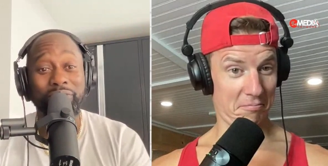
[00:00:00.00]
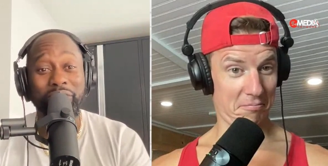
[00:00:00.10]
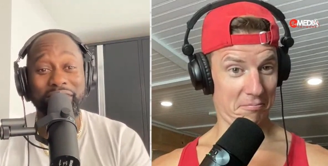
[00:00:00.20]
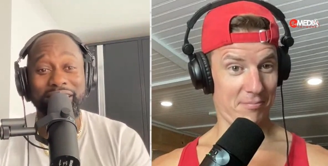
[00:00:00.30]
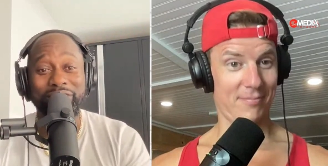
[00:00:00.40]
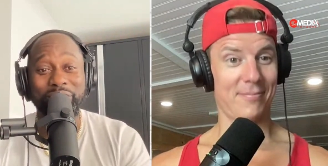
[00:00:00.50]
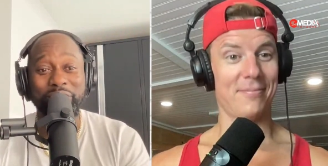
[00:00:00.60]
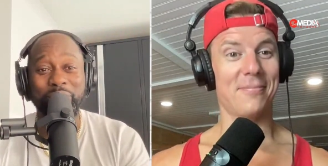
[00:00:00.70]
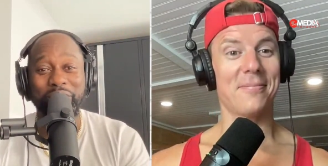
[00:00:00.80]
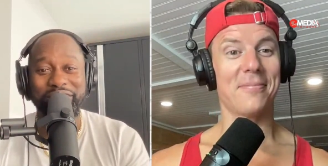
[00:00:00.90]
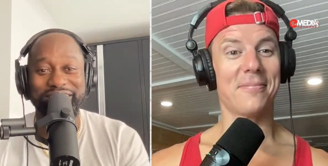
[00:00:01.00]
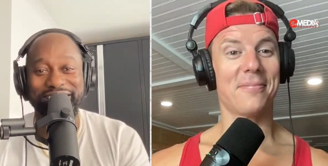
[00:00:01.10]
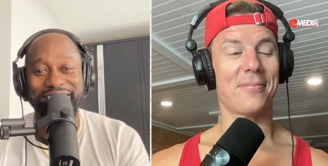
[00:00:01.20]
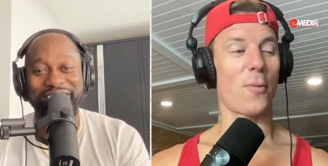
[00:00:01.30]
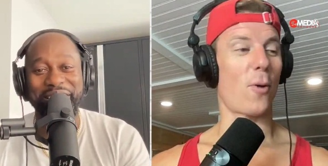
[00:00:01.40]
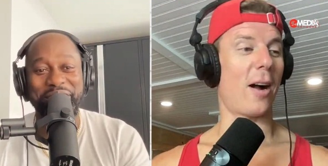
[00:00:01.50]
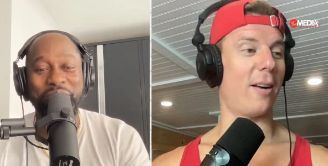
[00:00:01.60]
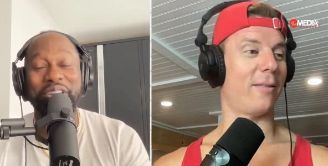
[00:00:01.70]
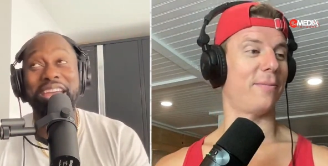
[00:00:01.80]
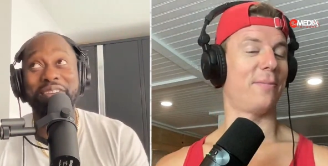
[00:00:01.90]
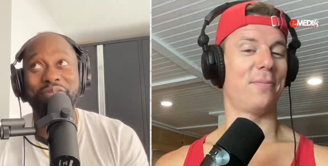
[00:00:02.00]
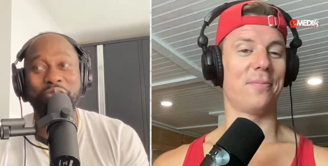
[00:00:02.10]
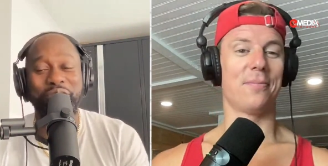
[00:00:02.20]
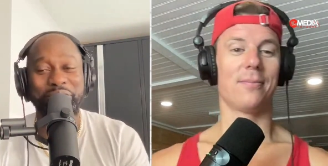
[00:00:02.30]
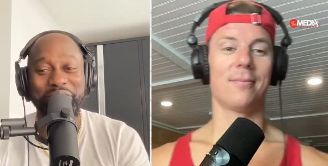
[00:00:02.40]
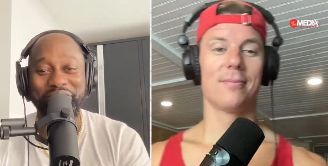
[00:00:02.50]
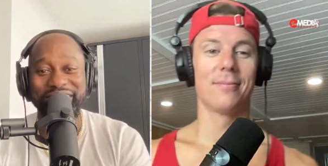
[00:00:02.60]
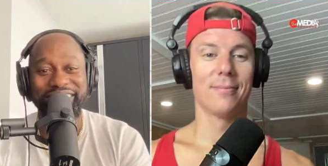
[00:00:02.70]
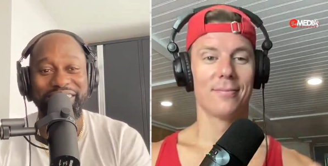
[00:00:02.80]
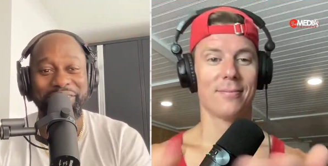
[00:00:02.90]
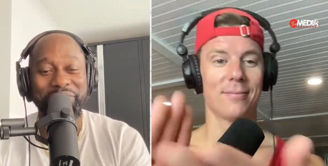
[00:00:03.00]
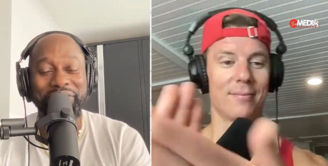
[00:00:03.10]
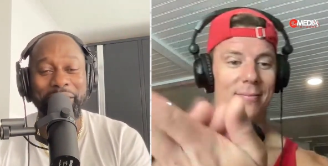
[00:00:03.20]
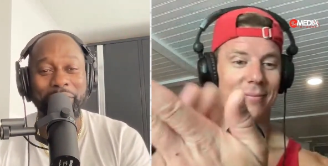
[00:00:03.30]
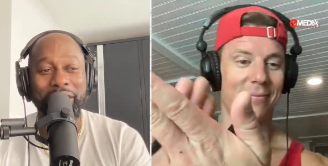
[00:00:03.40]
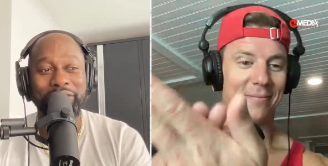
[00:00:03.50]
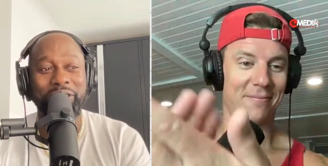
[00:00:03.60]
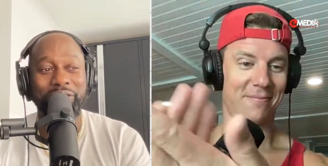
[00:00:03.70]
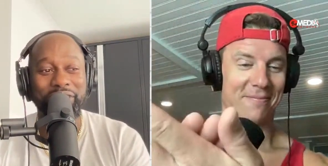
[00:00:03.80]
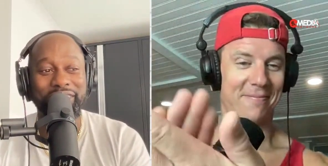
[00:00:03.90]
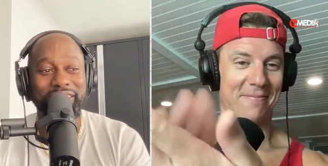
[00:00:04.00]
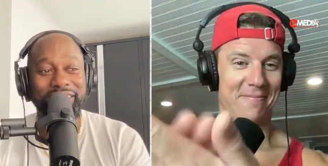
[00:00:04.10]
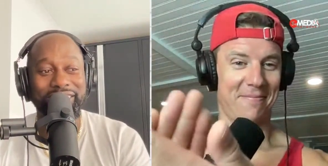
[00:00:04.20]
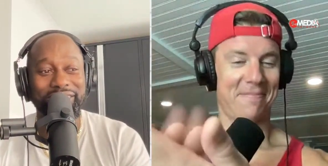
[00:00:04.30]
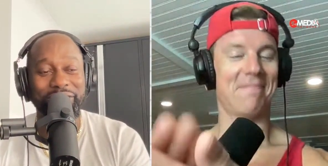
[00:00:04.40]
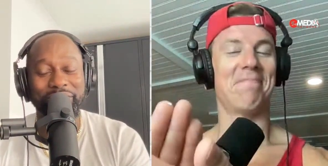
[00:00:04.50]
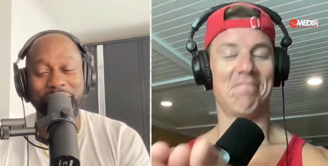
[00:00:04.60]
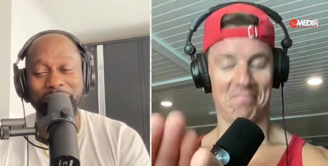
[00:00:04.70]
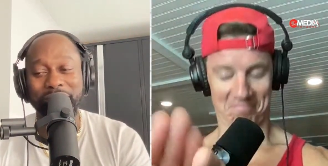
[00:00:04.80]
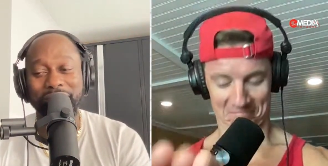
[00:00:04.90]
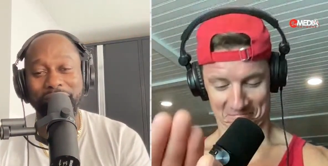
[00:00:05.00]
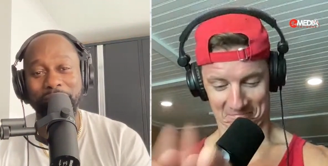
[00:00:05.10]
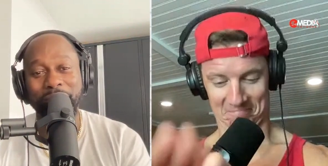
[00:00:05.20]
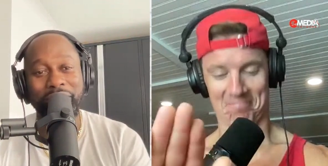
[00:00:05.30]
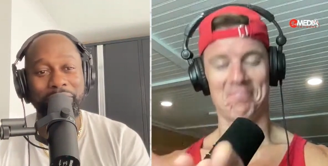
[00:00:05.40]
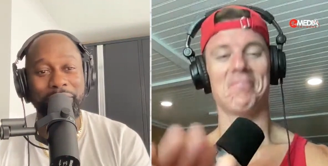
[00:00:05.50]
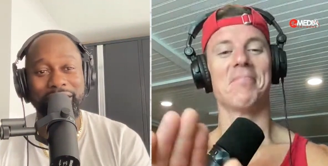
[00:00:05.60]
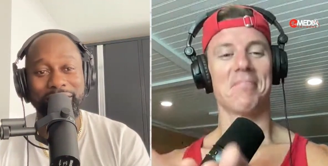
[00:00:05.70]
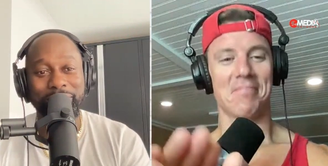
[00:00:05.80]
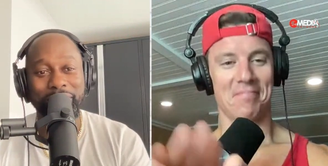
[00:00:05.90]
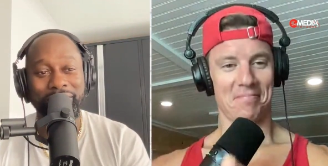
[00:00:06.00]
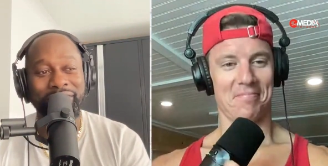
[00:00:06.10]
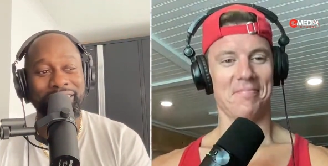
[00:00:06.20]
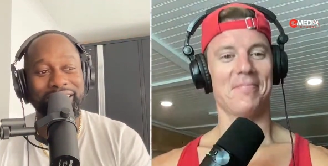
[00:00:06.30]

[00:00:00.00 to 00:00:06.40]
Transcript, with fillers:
Speaker 1: we only had three sports, so I mean we had four, but you know, but I was the only senior to do so, man. Football, basketball,